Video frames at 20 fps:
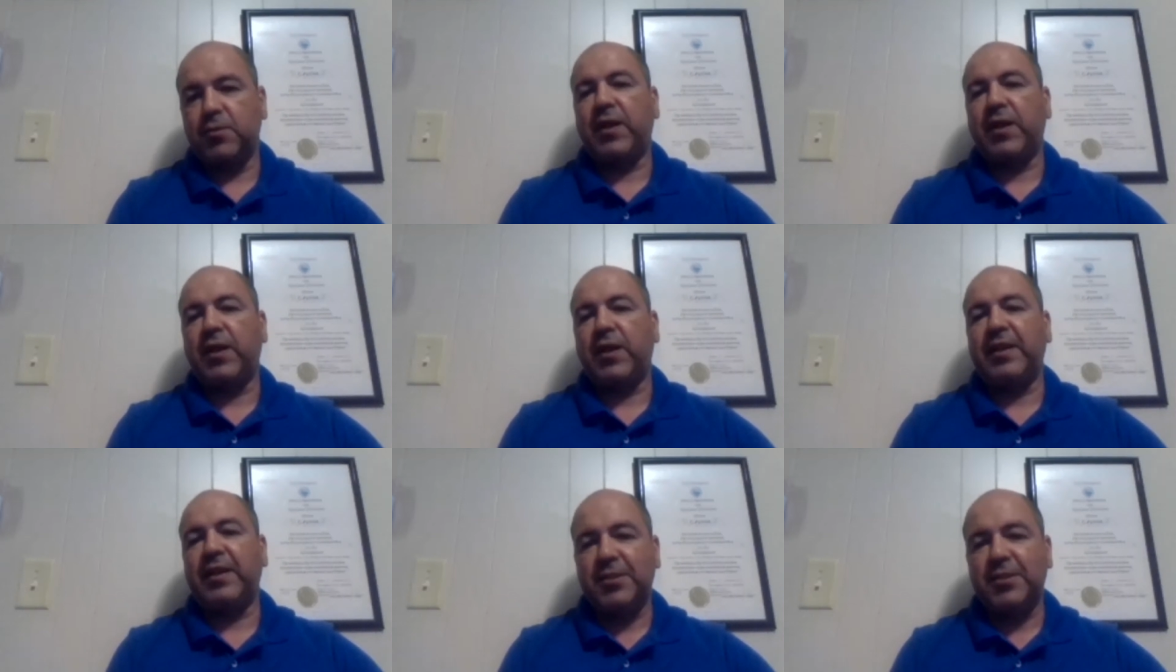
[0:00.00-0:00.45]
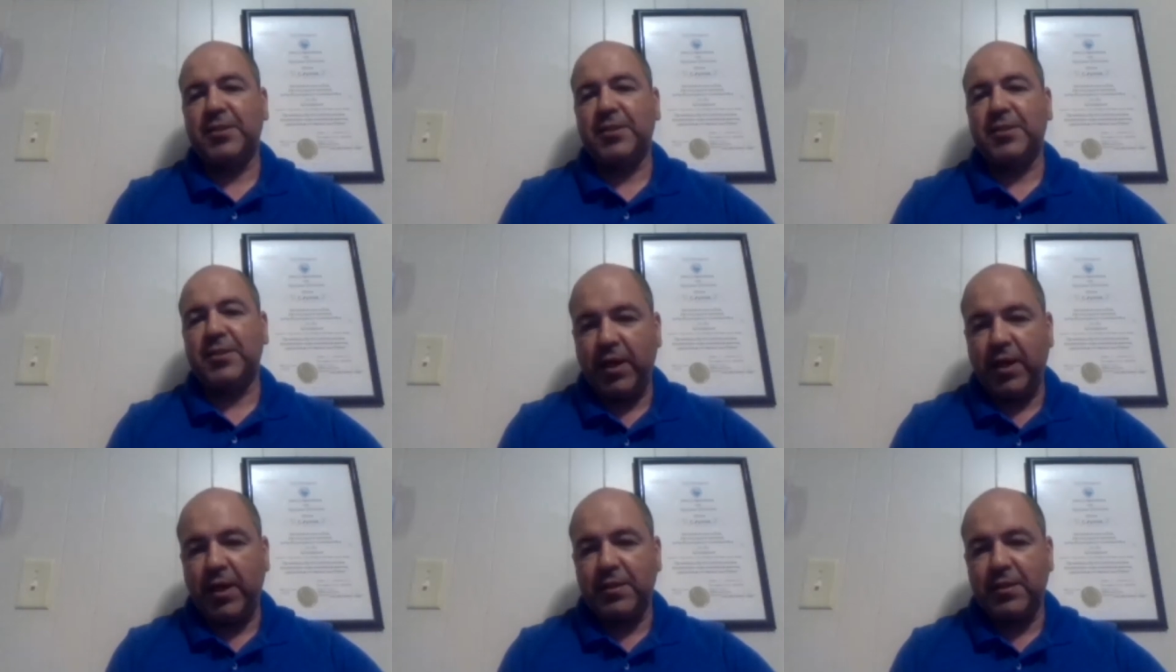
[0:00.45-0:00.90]
to clean the
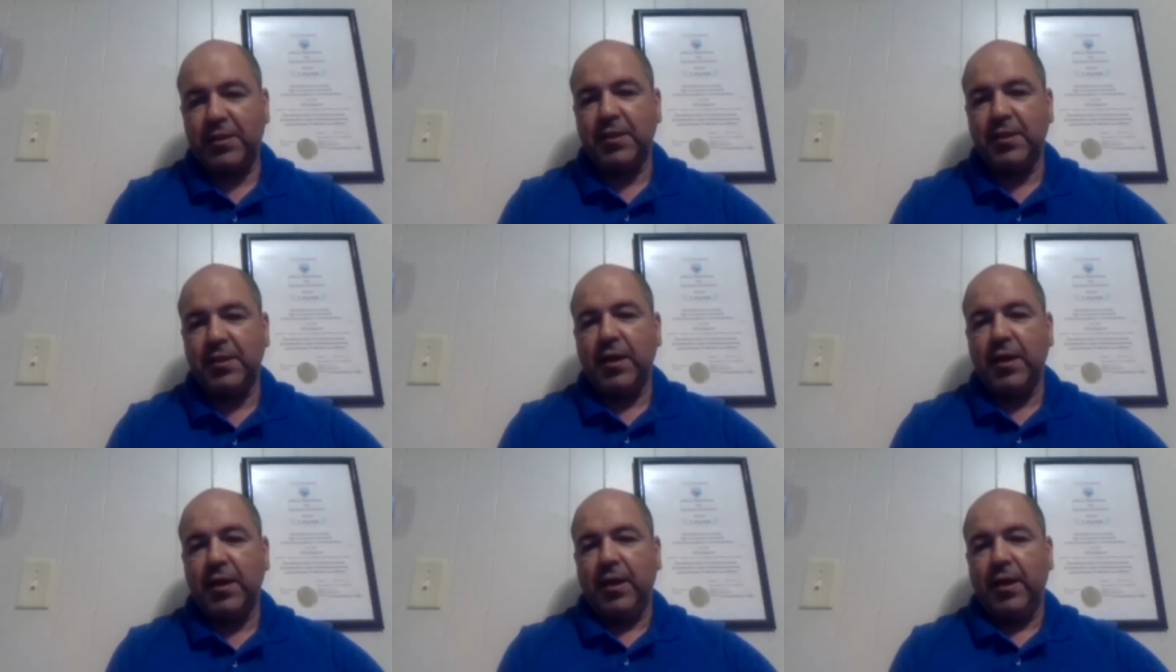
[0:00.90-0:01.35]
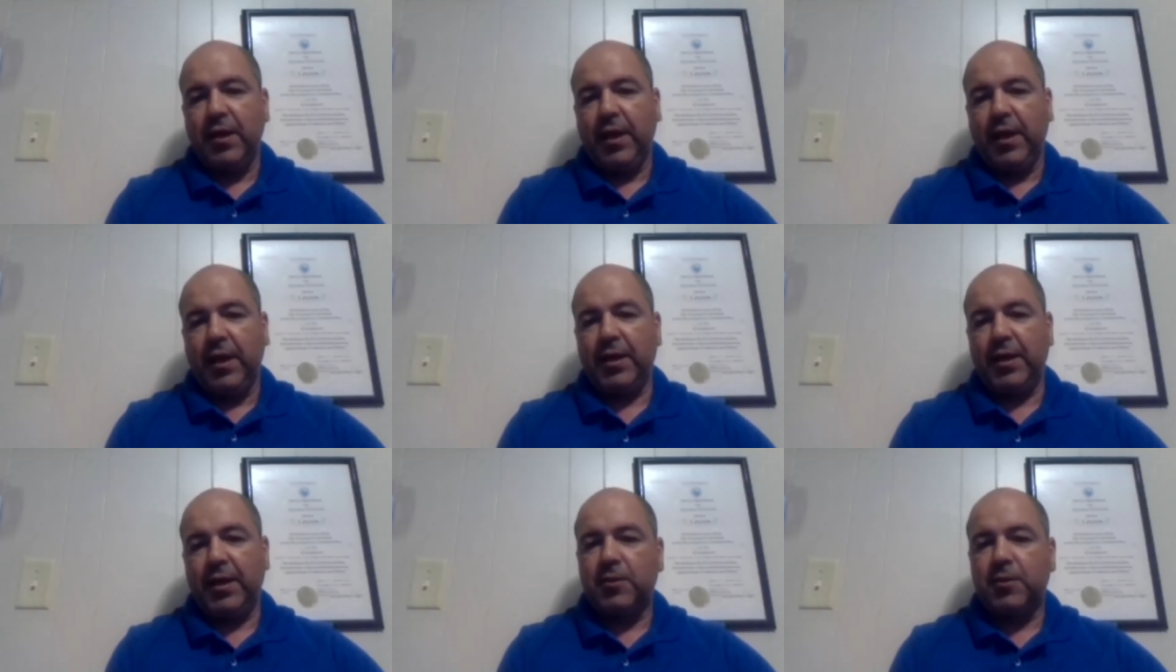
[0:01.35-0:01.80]
streets,
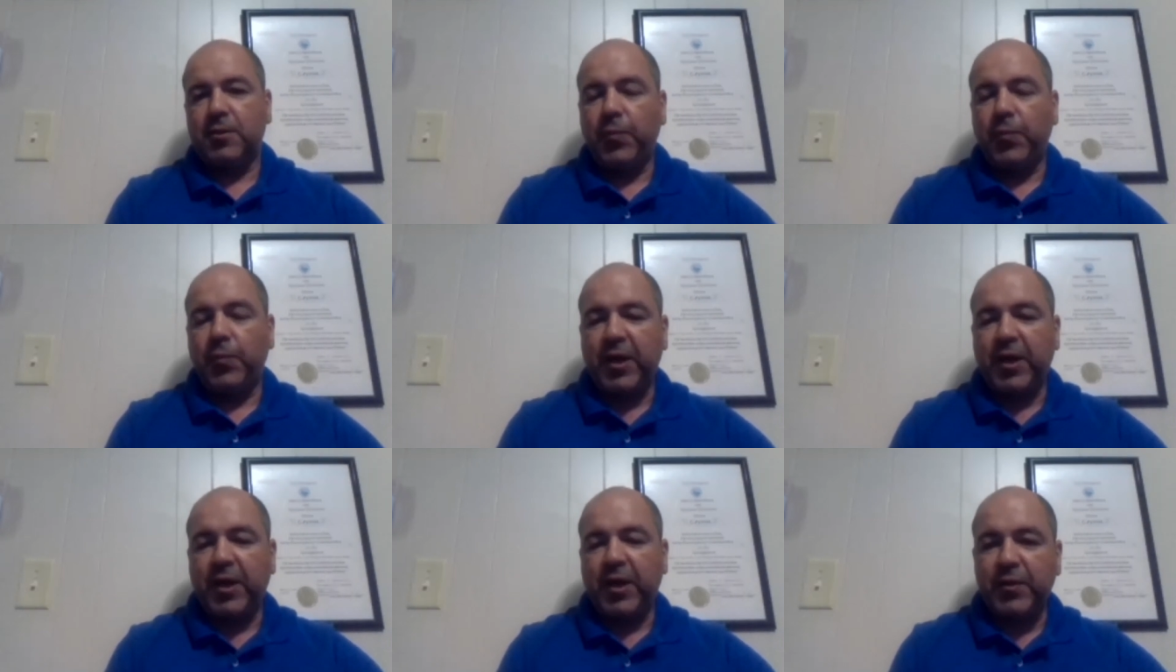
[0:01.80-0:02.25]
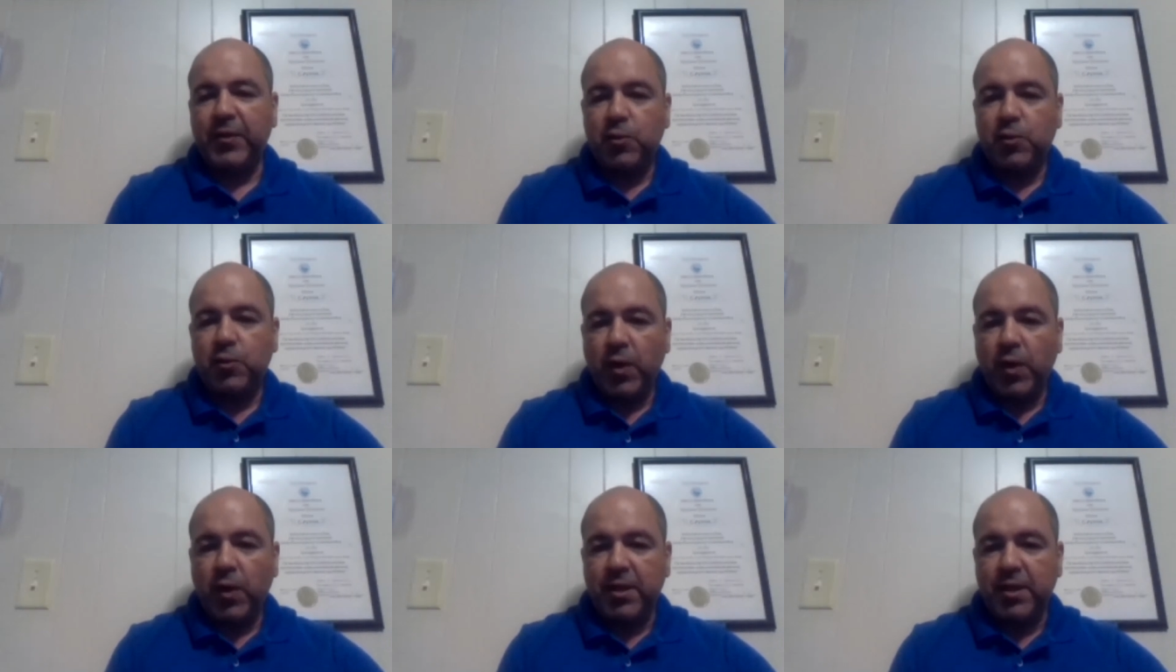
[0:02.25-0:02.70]
and to pick up the
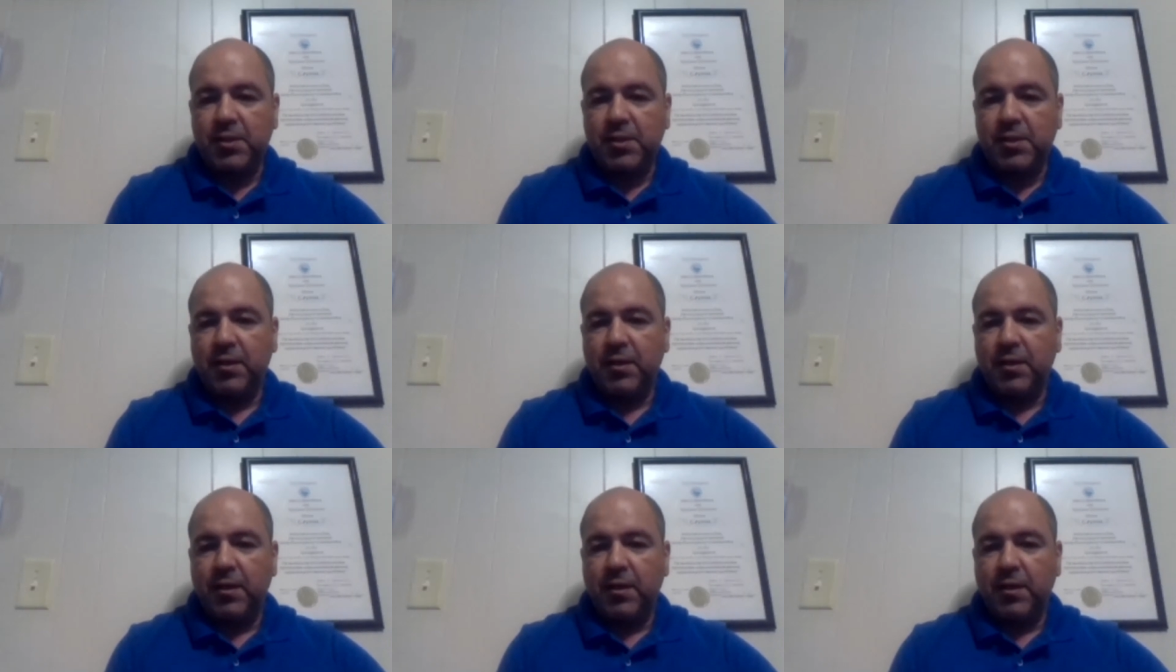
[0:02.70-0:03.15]
trash,